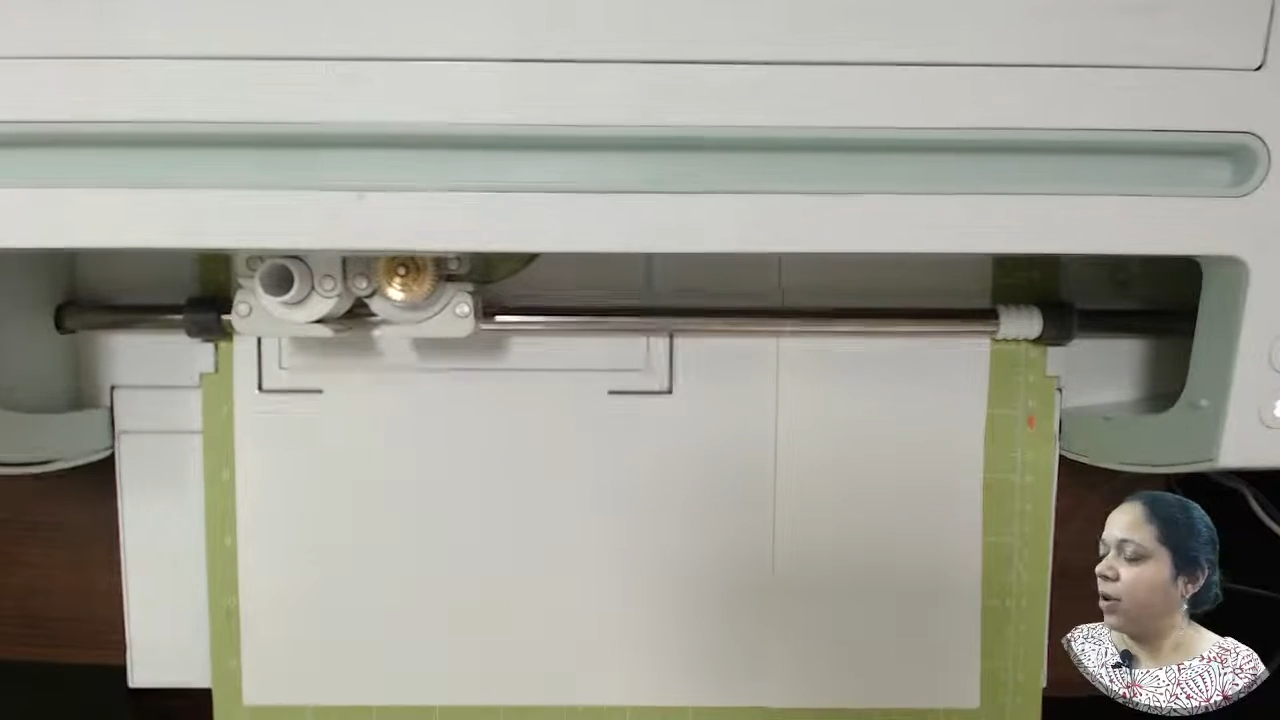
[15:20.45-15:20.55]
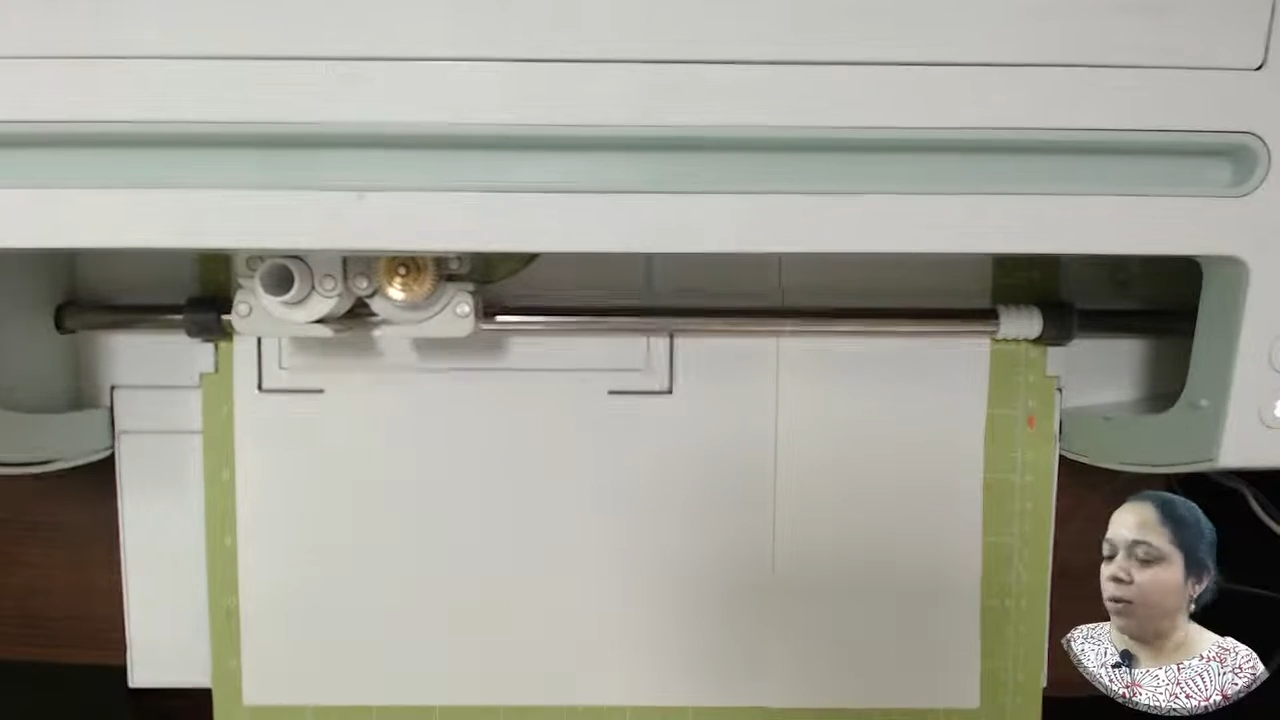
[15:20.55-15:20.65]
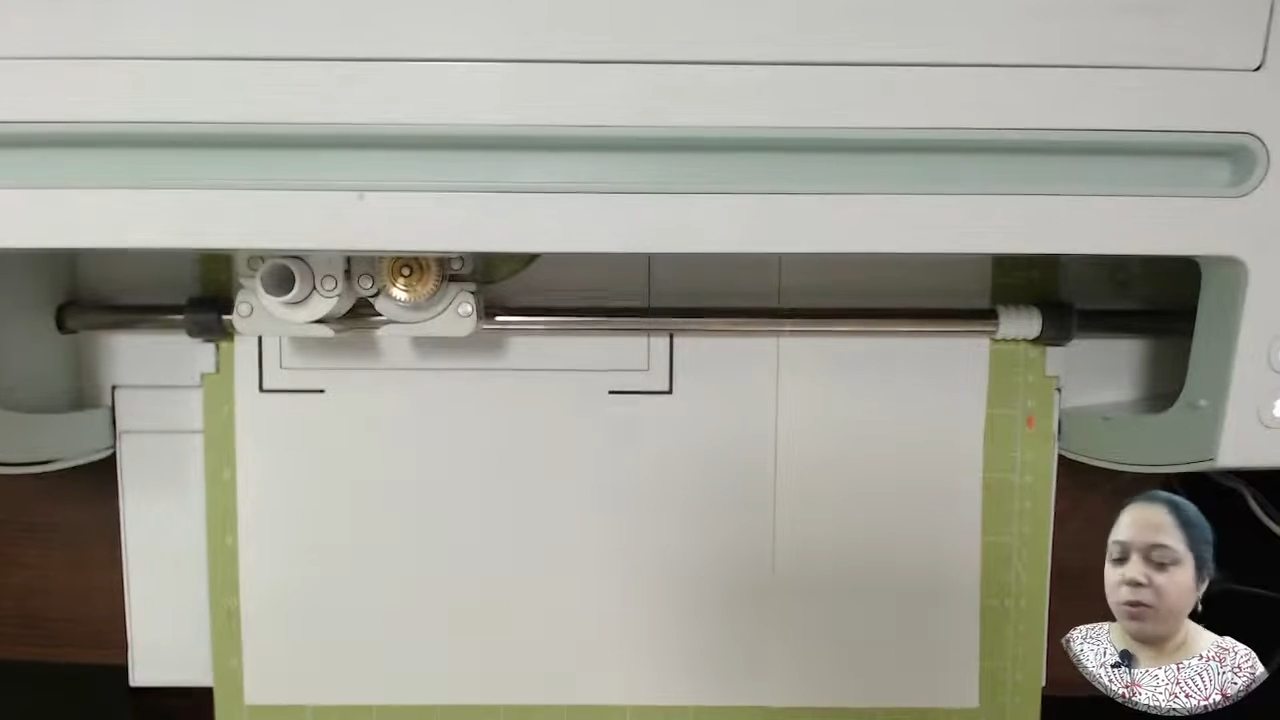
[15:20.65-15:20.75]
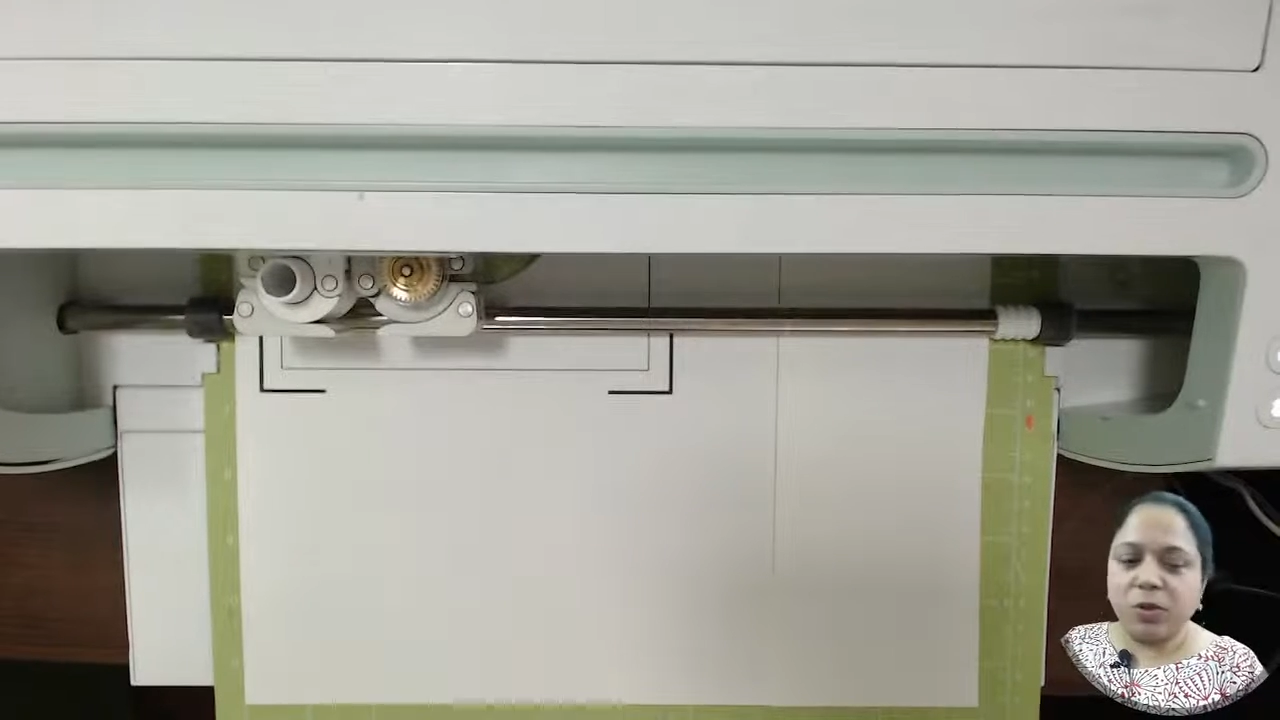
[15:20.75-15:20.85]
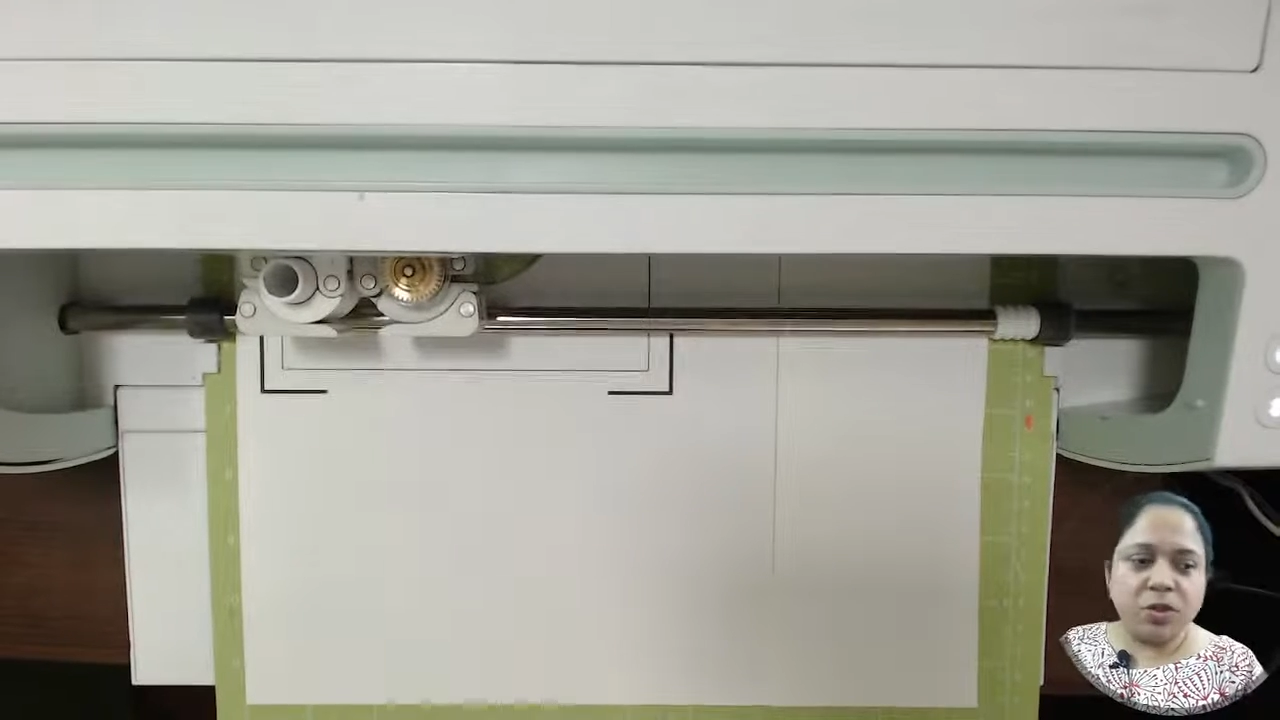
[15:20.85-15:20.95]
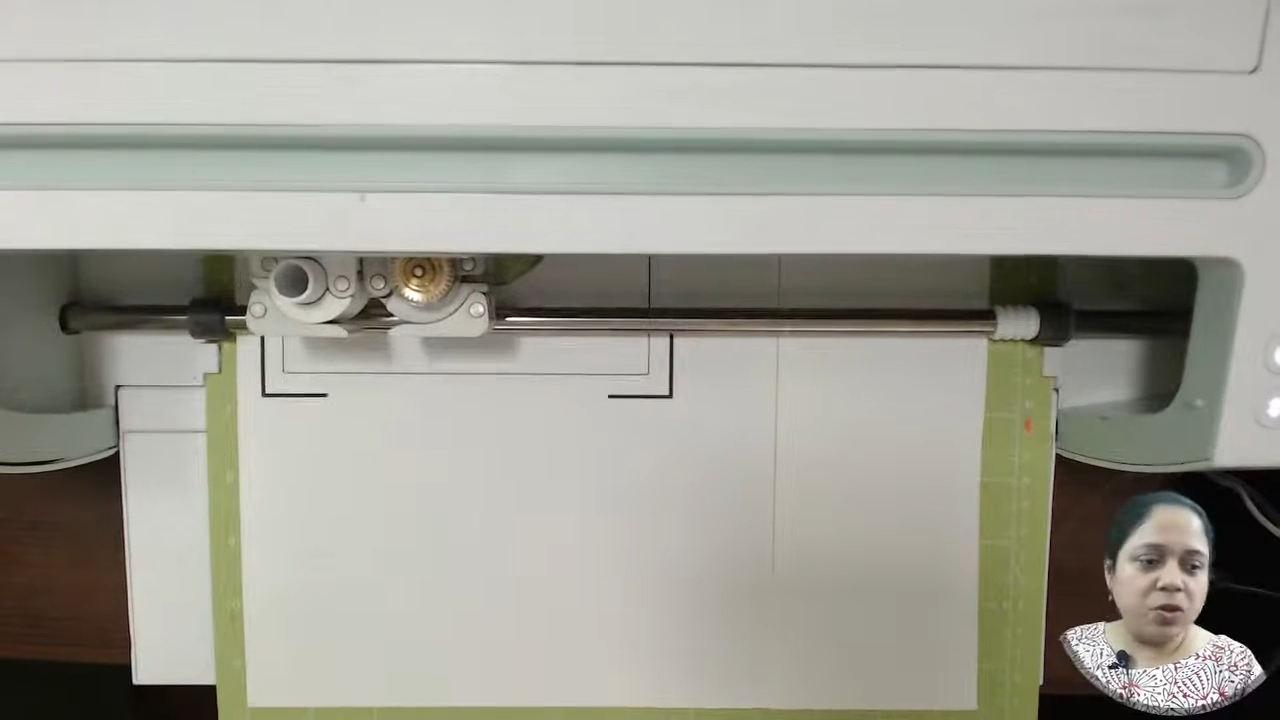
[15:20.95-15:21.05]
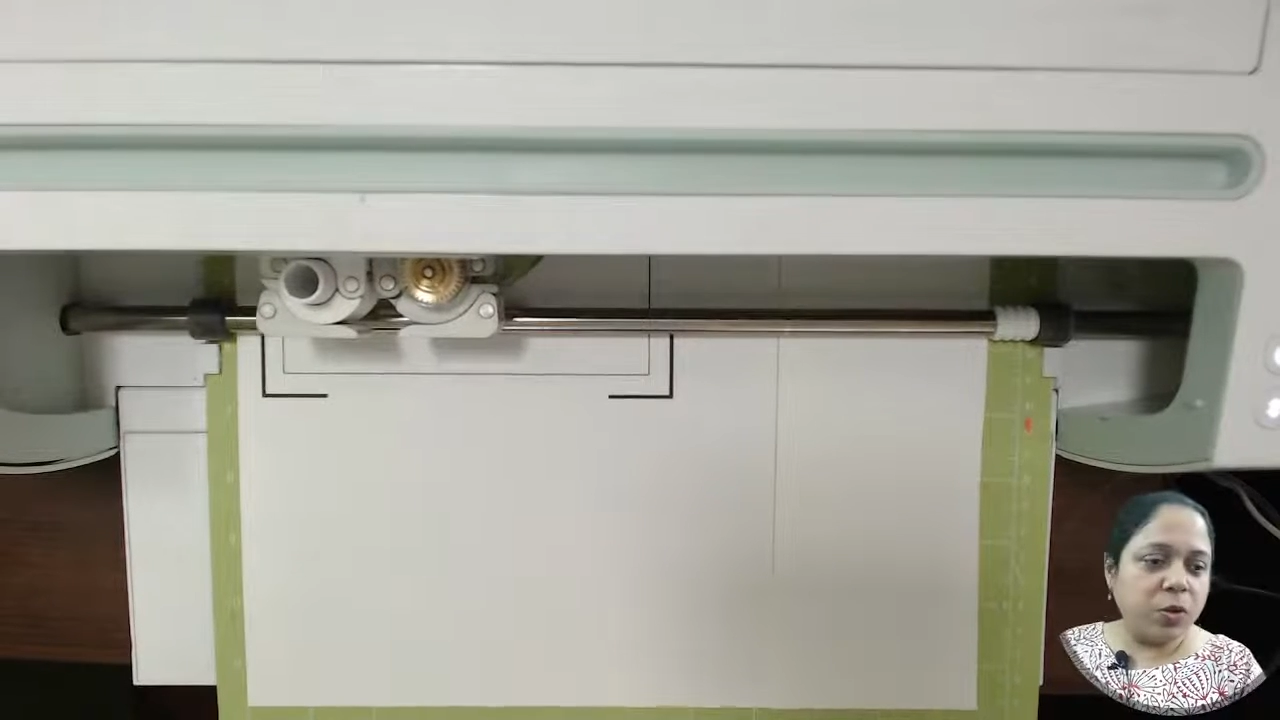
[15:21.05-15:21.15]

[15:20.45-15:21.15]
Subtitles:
almost